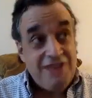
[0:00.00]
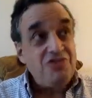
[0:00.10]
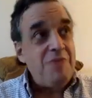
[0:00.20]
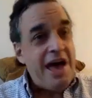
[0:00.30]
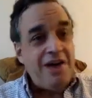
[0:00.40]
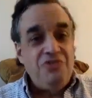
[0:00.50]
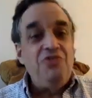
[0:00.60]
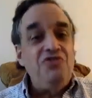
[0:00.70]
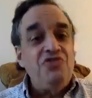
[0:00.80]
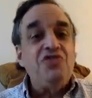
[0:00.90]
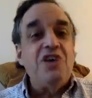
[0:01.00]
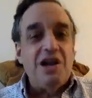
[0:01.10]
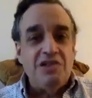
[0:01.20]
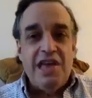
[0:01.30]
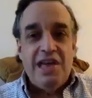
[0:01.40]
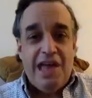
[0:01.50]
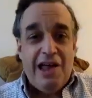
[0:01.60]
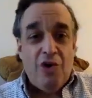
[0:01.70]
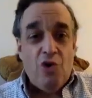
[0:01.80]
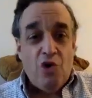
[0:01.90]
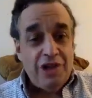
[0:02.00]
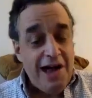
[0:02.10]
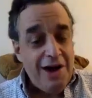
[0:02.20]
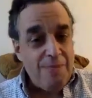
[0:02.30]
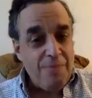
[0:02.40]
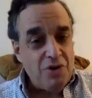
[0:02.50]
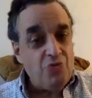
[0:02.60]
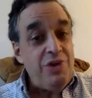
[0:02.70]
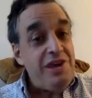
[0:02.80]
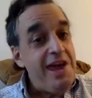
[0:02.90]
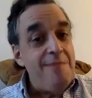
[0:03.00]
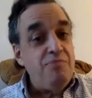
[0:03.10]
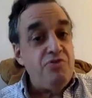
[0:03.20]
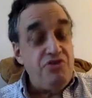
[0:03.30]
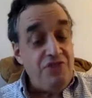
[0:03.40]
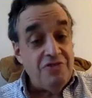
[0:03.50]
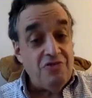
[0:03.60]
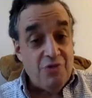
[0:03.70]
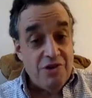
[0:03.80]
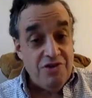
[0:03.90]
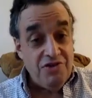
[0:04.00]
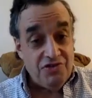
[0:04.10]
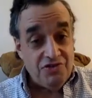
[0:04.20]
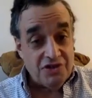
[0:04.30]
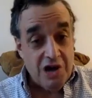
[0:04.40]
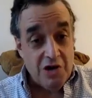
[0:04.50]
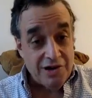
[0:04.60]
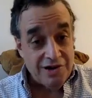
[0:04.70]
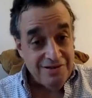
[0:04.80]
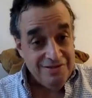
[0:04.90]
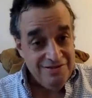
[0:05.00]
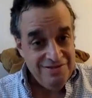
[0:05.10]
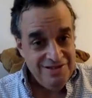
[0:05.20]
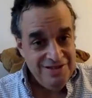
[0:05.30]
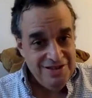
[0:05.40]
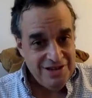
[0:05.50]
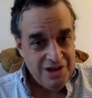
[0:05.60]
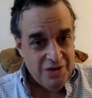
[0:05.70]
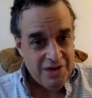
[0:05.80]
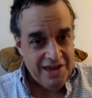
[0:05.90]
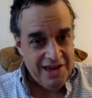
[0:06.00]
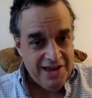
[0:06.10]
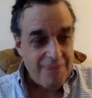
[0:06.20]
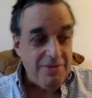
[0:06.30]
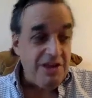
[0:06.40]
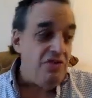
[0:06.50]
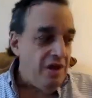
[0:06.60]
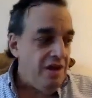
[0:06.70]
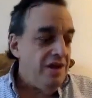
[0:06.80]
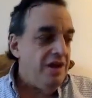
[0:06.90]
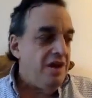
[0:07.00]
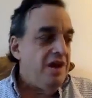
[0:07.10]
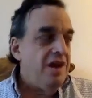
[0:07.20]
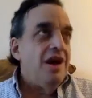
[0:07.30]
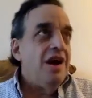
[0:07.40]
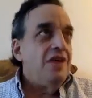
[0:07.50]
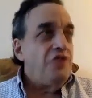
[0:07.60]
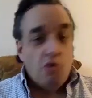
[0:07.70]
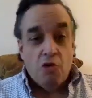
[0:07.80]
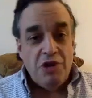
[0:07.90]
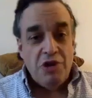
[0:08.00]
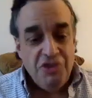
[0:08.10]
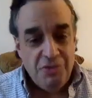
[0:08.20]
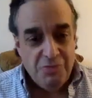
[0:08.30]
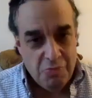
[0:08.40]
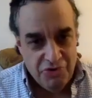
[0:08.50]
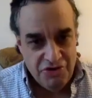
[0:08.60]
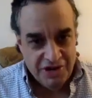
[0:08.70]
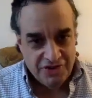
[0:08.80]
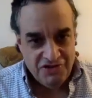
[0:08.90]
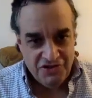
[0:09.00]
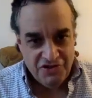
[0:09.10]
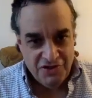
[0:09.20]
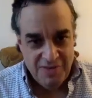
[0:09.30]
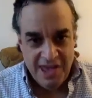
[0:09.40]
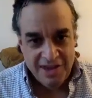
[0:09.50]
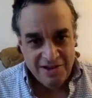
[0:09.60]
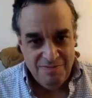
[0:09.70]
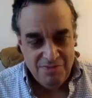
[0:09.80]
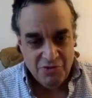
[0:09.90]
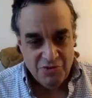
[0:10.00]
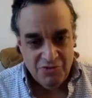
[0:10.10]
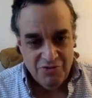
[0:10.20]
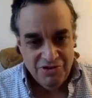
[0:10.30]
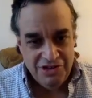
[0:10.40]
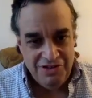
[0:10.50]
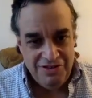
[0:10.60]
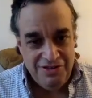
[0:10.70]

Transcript: matters, you just got to lay it out all out, because we can't predict where this is going. You know, we can't. I mean, there are reasonable predictions to make, but we really